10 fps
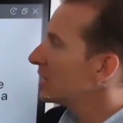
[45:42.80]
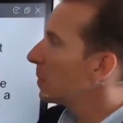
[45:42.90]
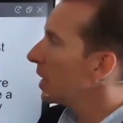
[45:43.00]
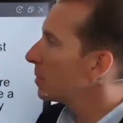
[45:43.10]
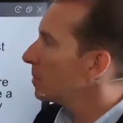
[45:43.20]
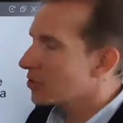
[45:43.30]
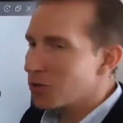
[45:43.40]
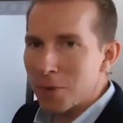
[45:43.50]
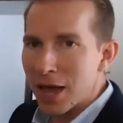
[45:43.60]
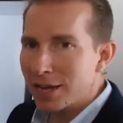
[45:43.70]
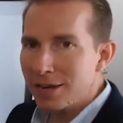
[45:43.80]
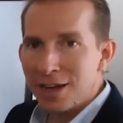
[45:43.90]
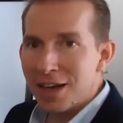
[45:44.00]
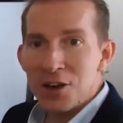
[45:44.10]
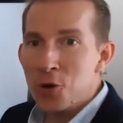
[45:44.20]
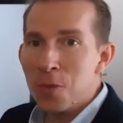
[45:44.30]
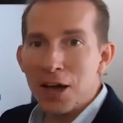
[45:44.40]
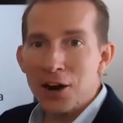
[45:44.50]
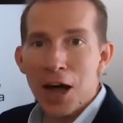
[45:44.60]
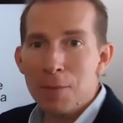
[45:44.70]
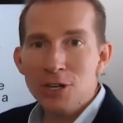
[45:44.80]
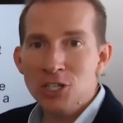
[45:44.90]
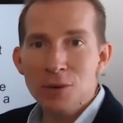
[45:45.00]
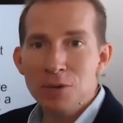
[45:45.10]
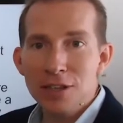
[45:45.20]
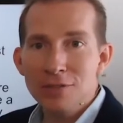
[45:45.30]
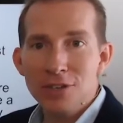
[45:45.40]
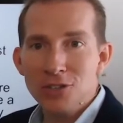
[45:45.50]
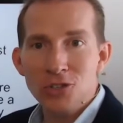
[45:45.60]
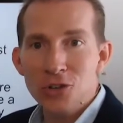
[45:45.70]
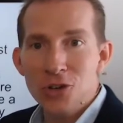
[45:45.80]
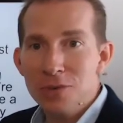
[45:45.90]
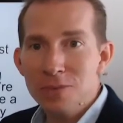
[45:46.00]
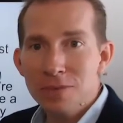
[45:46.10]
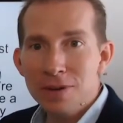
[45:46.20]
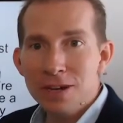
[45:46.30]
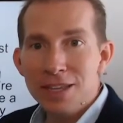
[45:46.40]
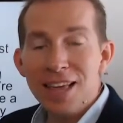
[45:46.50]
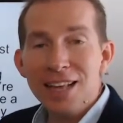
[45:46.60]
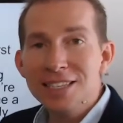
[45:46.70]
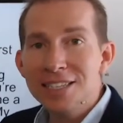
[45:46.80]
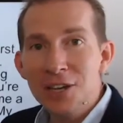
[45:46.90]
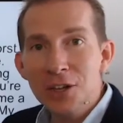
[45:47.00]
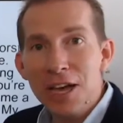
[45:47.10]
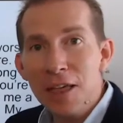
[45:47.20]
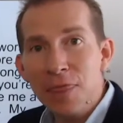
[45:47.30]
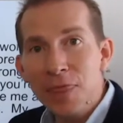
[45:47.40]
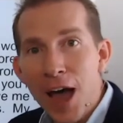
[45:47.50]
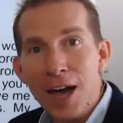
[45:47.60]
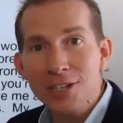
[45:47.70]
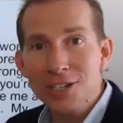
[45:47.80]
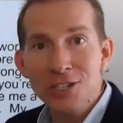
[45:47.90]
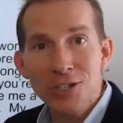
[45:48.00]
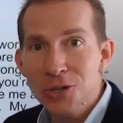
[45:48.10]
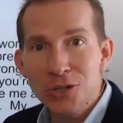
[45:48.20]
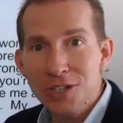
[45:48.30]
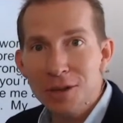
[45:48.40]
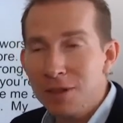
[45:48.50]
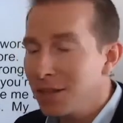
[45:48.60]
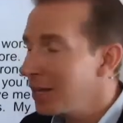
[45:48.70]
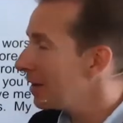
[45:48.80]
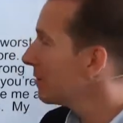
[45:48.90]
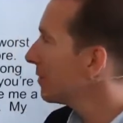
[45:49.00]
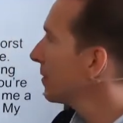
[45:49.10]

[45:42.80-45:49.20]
making me so mad. No matter how much she believes it's true, that's still a thought she's choosing to believe.